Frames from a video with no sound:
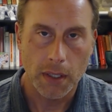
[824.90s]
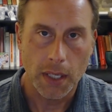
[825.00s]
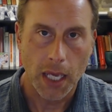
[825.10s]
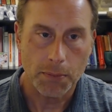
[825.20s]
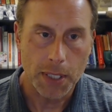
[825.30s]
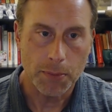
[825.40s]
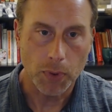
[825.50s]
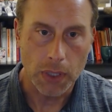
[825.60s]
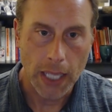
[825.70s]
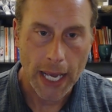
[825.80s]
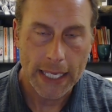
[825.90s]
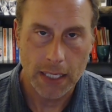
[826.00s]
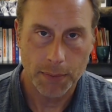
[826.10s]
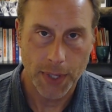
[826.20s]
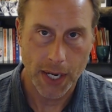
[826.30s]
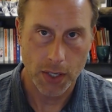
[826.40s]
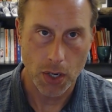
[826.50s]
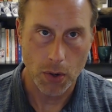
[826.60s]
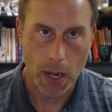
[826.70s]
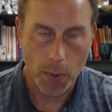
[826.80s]
And people like him that I know,
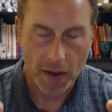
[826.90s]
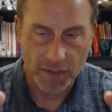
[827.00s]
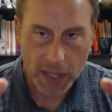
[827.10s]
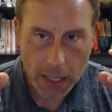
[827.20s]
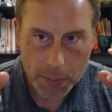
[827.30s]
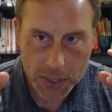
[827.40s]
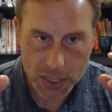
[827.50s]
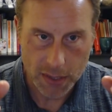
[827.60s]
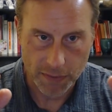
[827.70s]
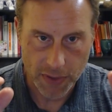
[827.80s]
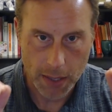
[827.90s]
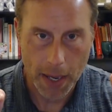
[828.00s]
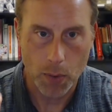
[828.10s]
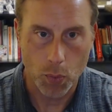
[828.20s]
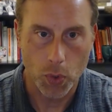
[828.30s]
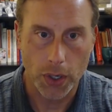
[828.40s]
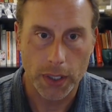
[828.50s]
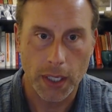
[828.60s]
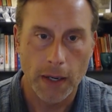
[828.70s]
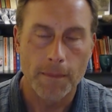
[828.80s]
I will have images of them at work.
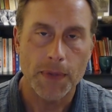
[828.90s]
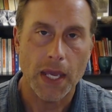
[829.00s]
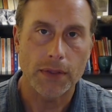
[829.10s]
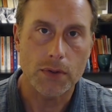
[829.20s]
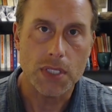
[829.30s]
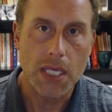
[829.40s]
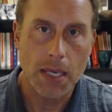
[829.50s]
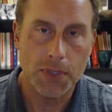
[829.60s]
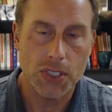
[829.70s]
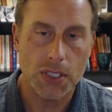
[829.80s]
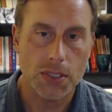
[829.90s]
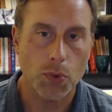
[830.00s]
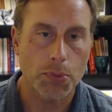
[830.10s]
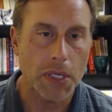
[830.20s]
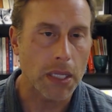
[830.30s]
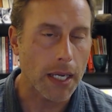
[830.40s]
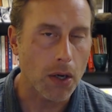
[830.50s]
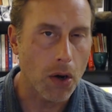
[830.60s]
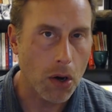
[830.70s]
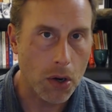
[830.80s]
And those images will be like
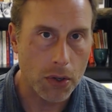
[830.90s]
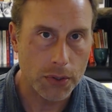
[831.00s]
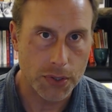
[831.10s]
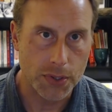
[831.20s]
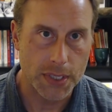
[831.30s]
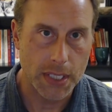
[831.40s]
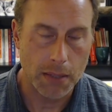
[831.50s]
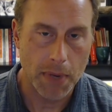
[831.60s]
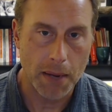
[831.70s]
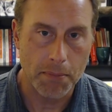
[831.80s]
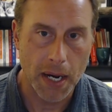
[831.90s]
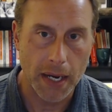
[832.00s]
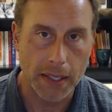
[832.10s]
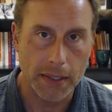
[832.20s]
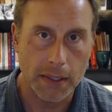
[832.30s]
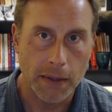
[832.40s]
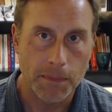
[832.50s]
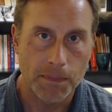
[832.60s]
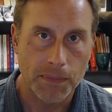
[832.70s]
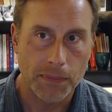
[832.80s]
altars in my mind.
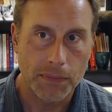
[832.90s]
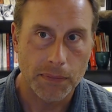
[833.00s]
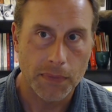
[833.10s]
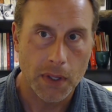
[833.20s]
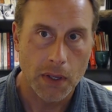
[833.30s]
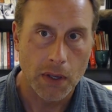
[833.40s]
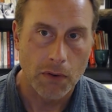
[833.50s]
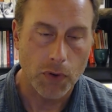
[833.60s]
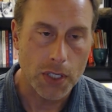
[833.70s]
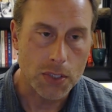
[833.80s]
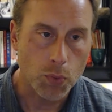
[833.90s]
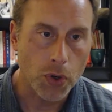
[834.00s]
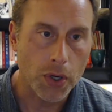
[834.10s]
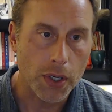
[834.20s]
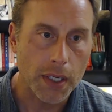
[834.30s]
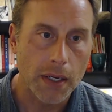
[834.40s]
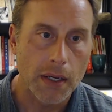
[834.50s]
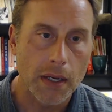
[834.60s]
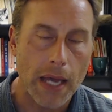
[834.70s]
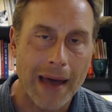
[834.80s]
For his work
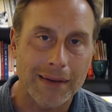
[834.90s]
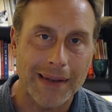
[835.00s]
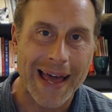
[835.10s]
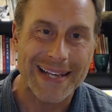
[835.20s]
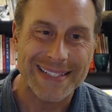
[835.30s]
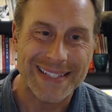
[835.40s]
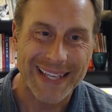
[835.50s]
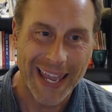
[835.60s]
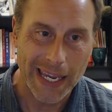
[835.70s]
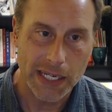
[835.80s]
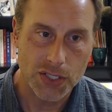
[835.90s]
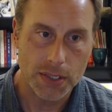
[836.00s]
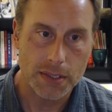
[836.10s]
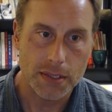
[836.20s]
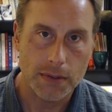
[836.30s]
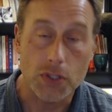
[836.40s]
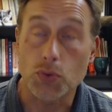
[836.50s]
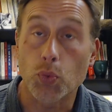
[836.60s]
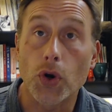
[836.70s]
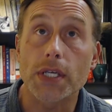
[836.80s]
outlasts the ages. His
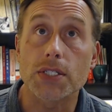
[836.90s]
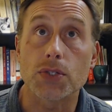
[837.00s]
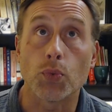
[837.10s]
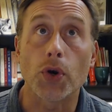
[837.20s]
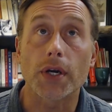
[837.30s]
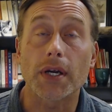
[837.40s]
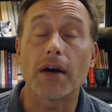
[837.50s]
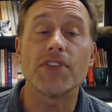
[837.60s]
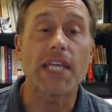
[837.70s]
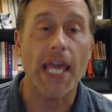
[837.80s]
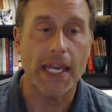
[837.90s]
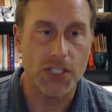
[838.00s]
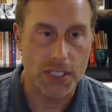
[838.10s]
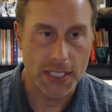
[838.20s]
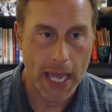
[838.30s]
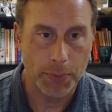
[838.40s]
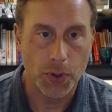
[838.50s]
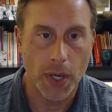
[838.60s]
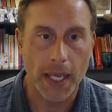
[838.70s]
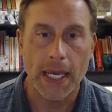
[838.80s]
work is the work of the ages, capital
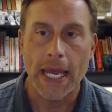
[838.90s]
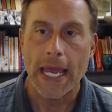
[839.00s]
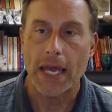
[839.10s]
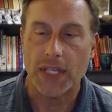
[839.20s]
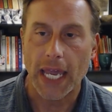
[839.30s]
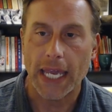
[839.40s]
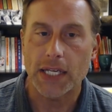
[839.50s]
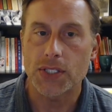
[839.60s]
A, and the ages